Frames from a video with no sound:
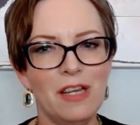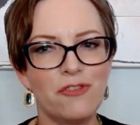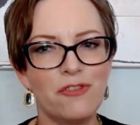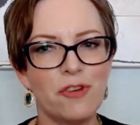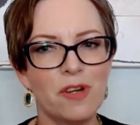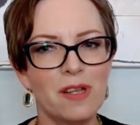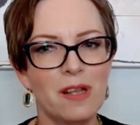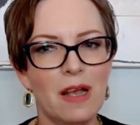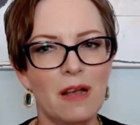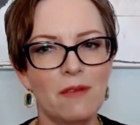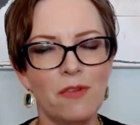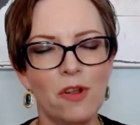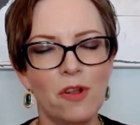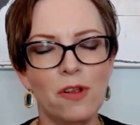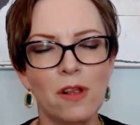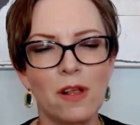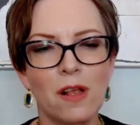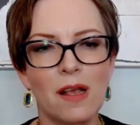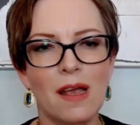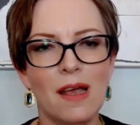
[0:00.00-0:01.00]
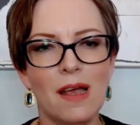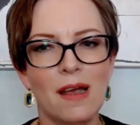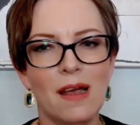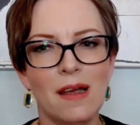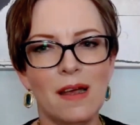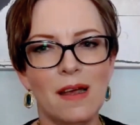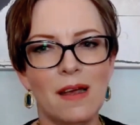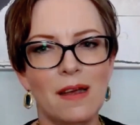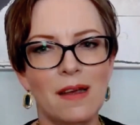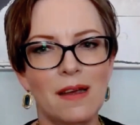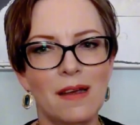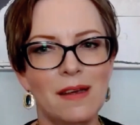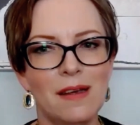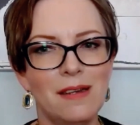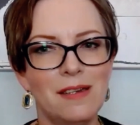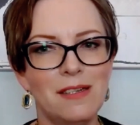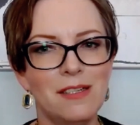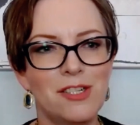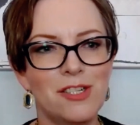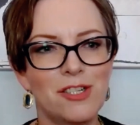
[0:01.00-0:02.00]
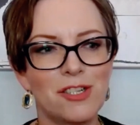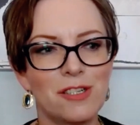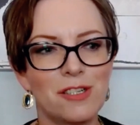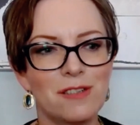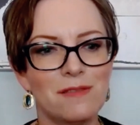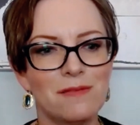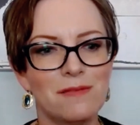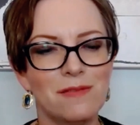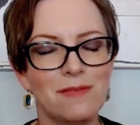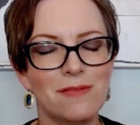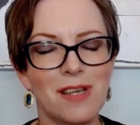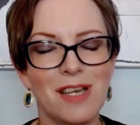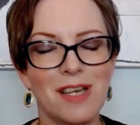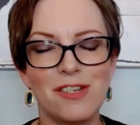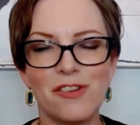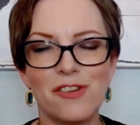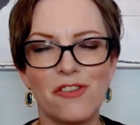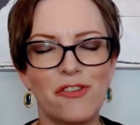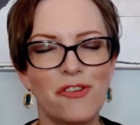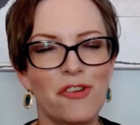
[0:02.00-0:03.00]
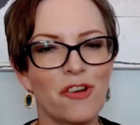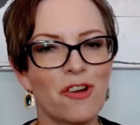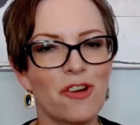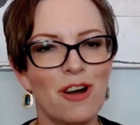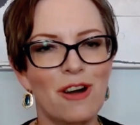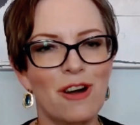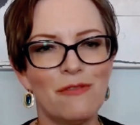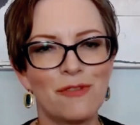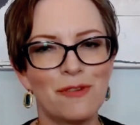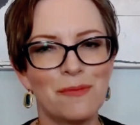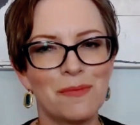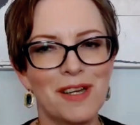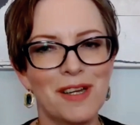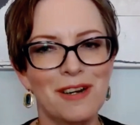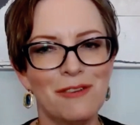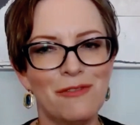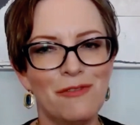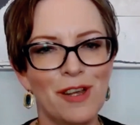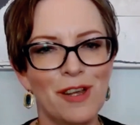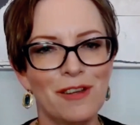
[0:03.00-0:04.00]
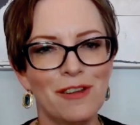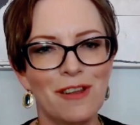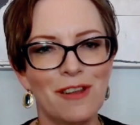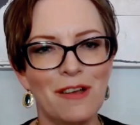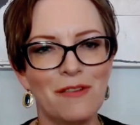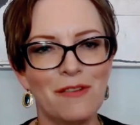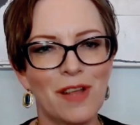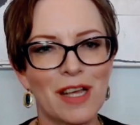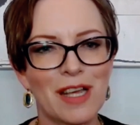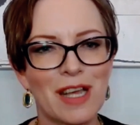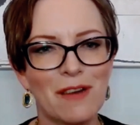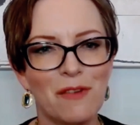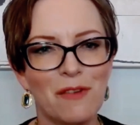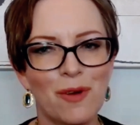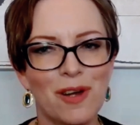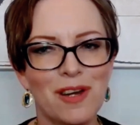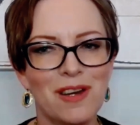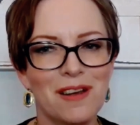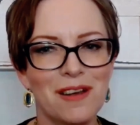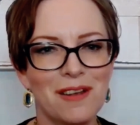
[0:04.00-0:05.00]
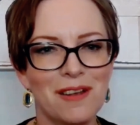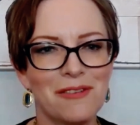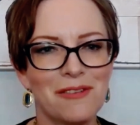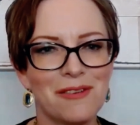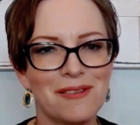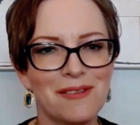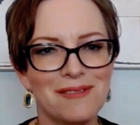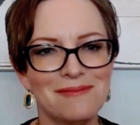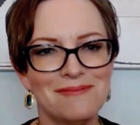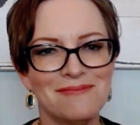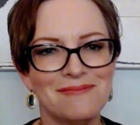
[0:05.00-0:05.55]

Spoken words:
Entry level, and it just took off from there. Fell in love like everyone does.